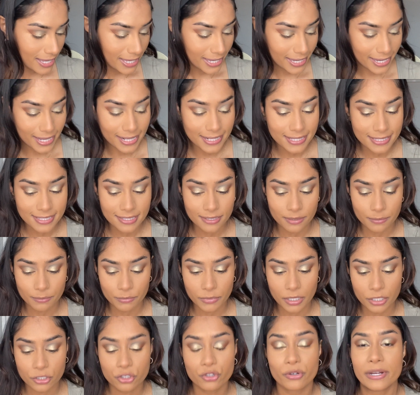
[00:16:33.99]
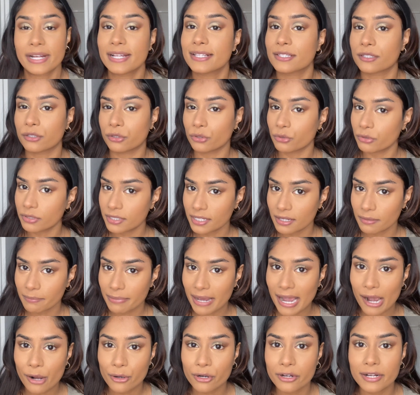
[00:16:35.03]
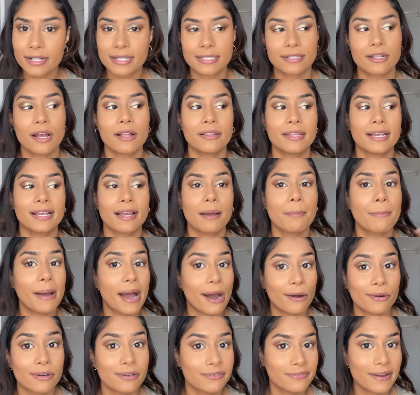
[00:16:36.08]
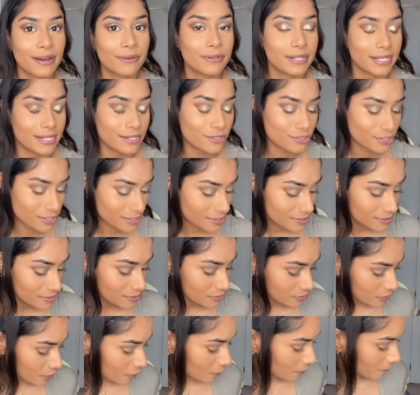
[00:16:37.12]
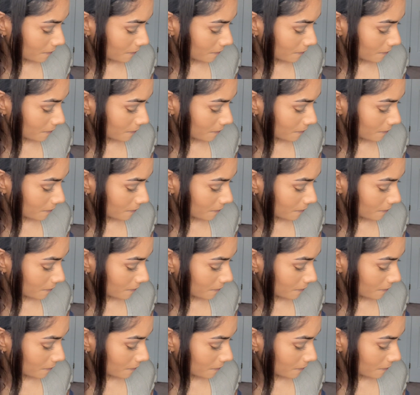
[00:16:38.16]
it's a translucent powder. It's not like a powder foundation, so